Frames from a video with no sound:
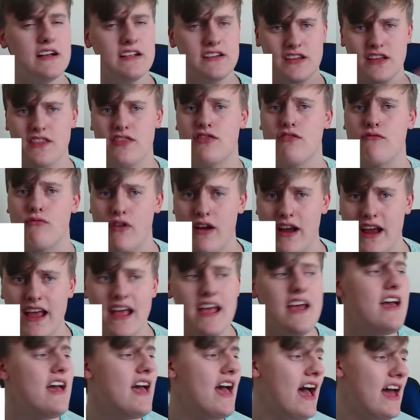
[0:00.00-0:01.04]
to
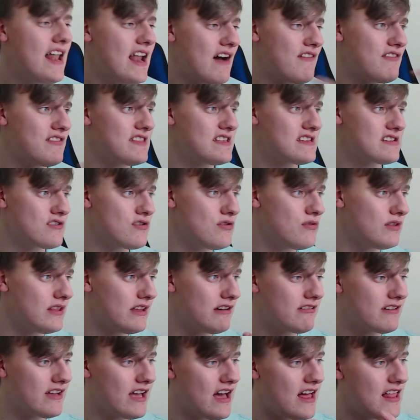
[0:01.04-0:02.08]
3, and having this cool
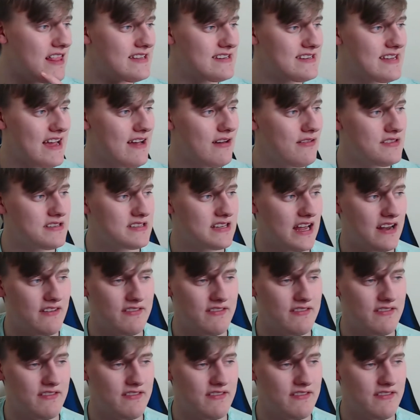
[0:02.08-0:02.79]
little curly tail that's kind